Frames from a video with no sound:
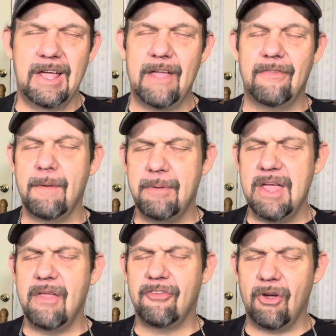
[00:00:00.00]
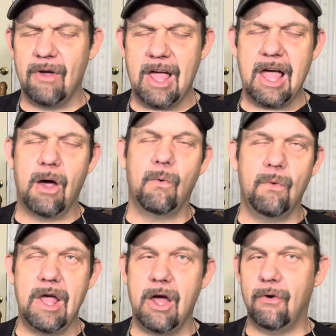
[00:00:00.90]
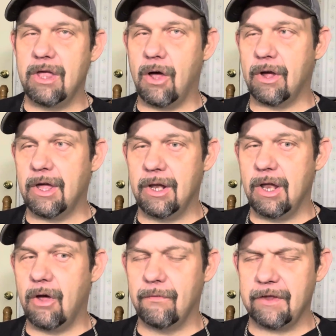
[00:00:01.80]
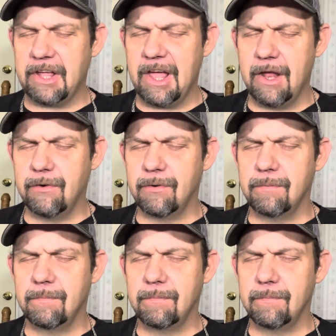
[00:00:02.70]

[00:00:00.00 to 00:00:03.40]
It depends on how well y'all get along together,